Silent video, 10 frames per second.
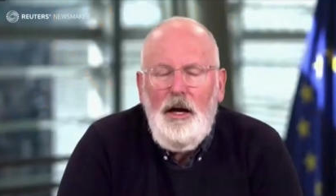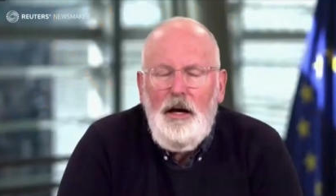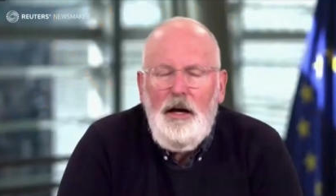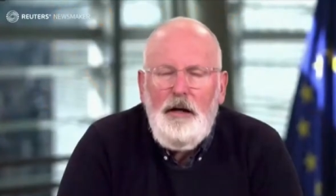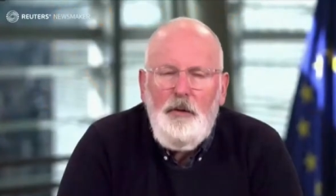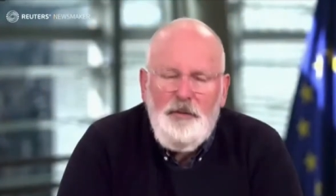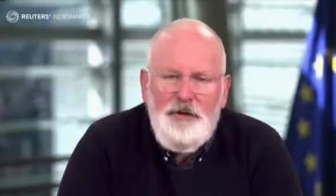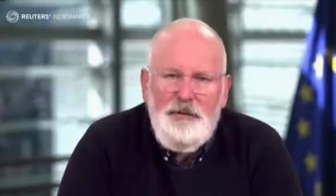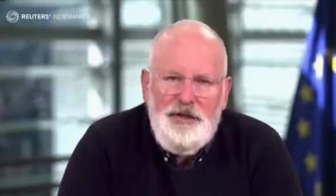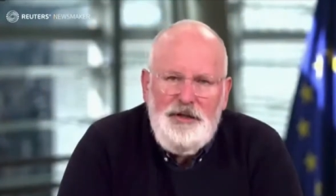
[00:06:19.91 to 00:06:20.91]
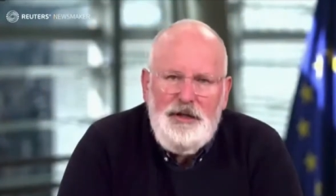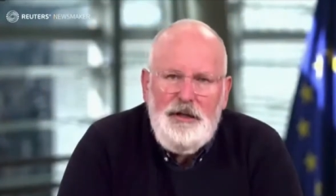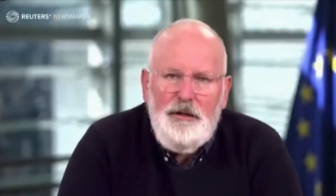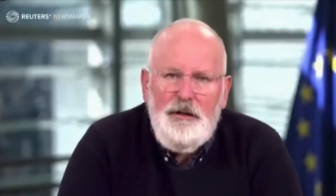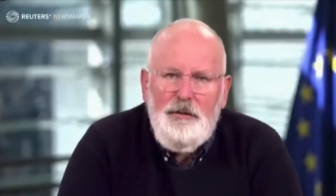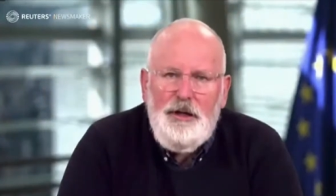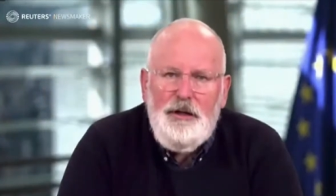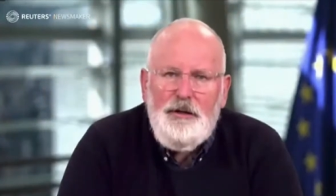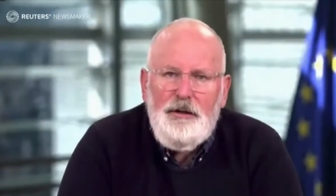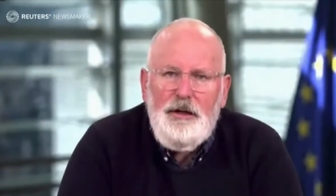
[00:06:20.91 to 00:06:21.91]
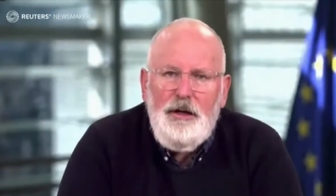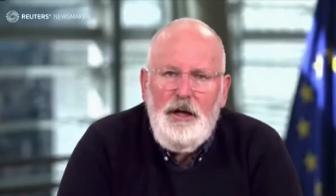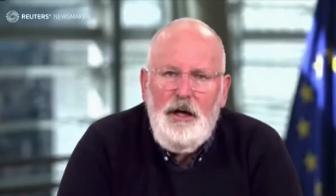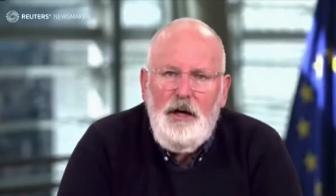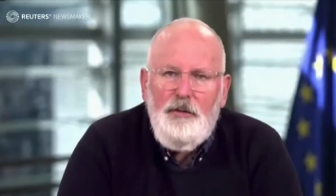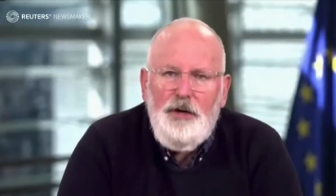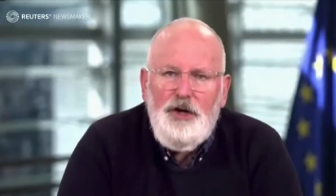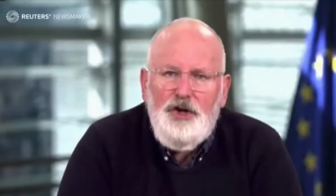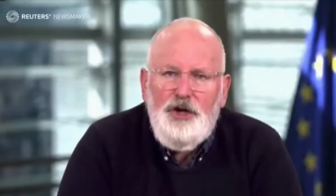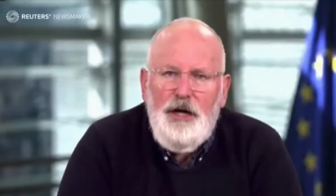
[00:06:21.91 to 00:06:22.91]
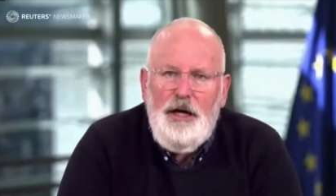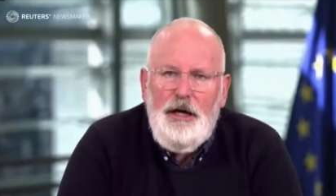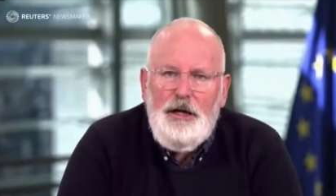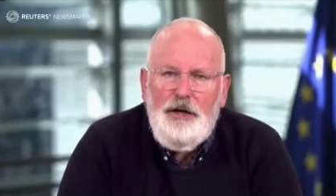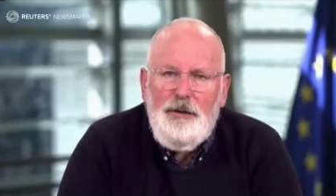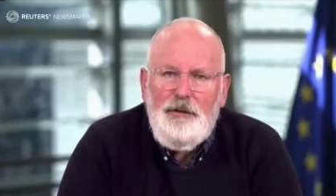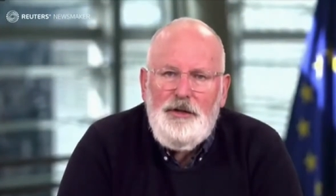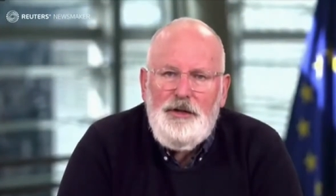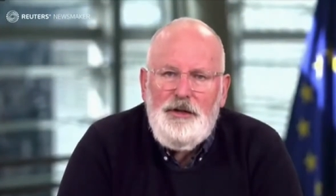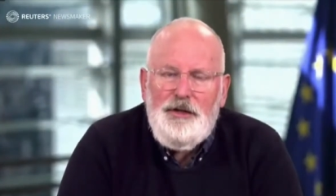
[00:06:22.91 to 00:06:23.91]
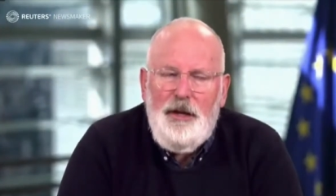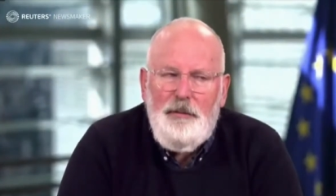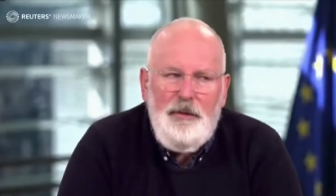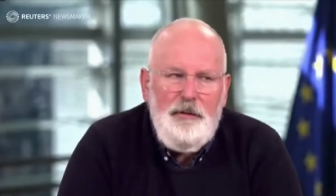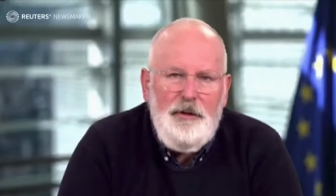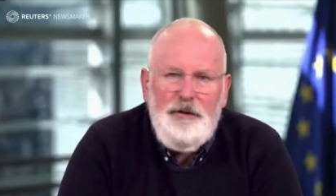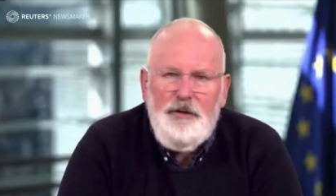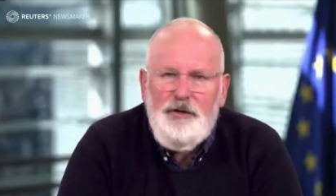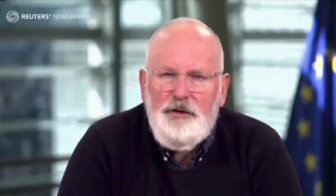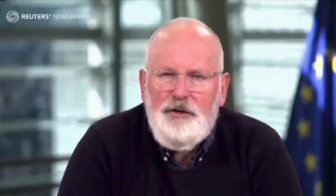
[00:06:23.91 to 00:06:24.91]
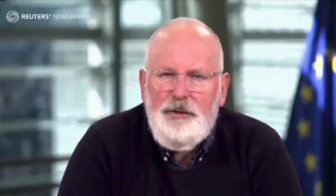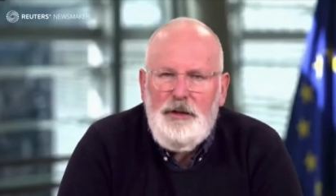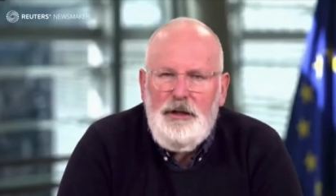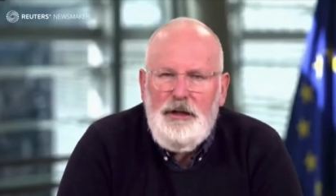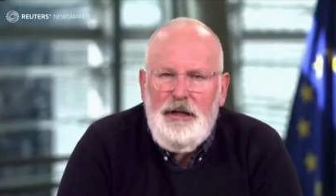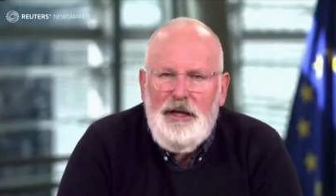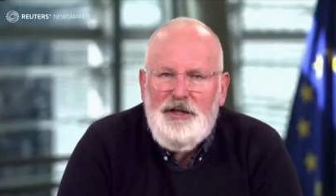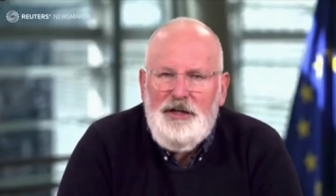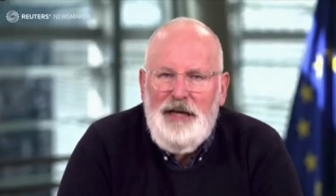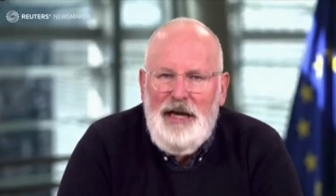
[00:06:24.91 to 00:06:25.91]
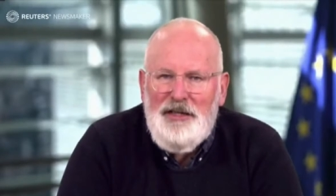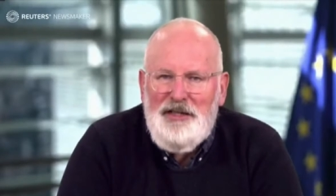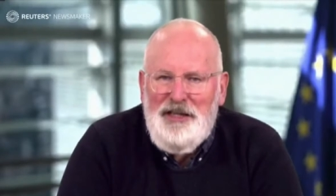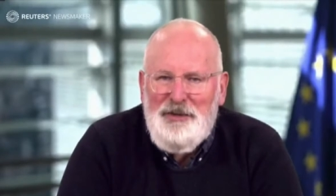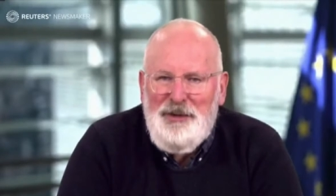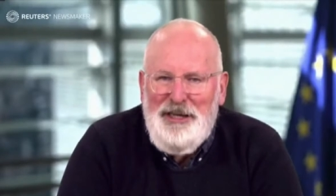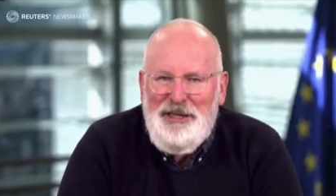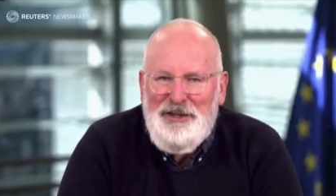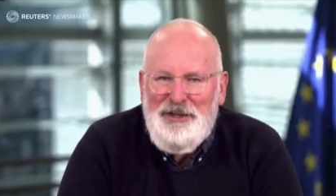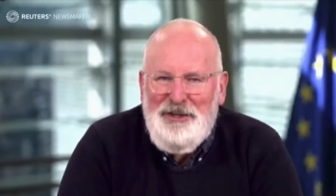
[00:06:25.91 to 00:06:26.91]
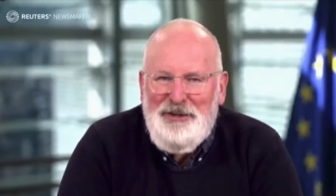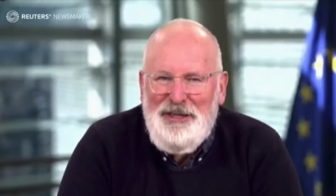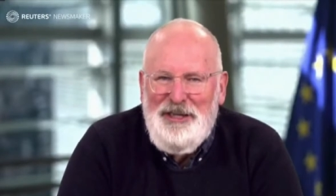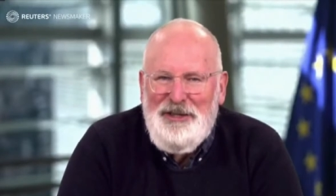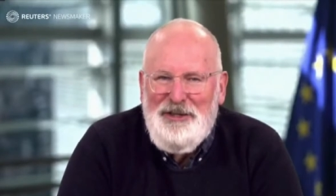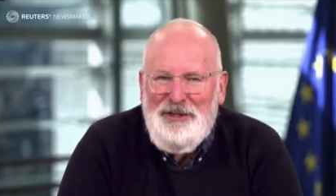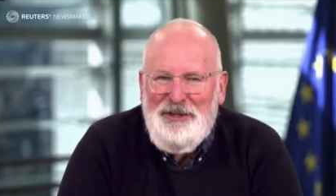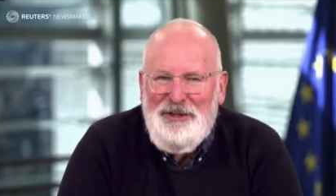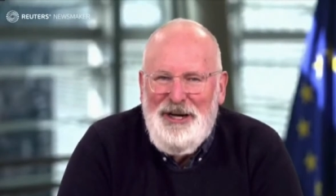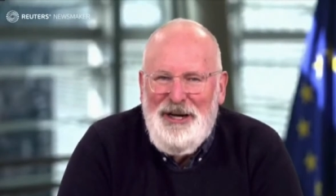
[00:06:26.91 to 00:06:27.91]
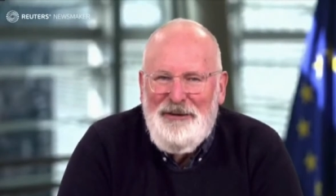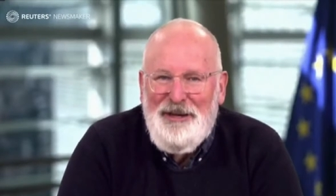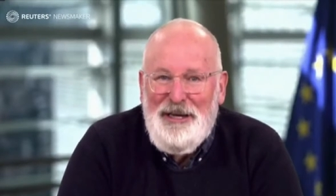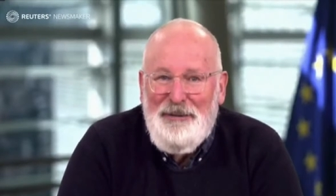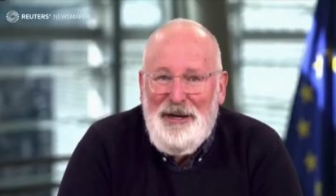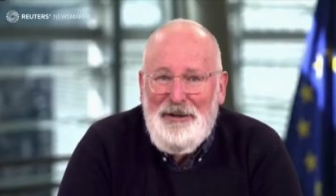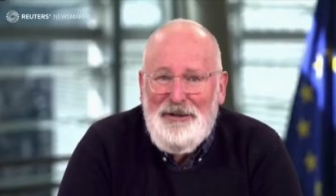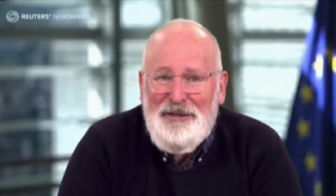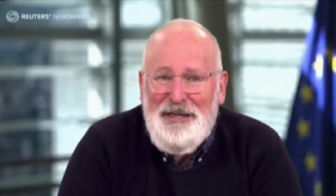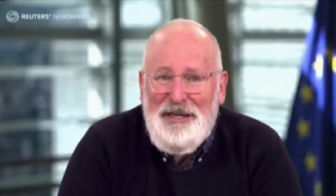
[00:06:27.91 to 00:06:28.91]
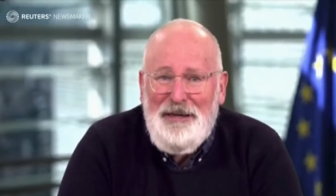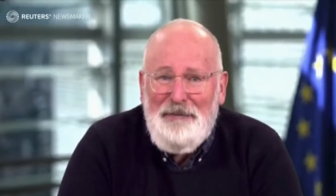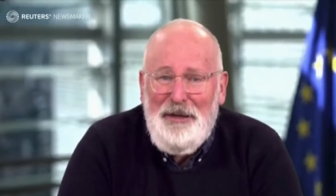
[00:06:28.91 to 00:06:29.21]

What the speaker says: Well, I'm optimistic that we can reach an agreement in December, but there's also externalities we need to think about.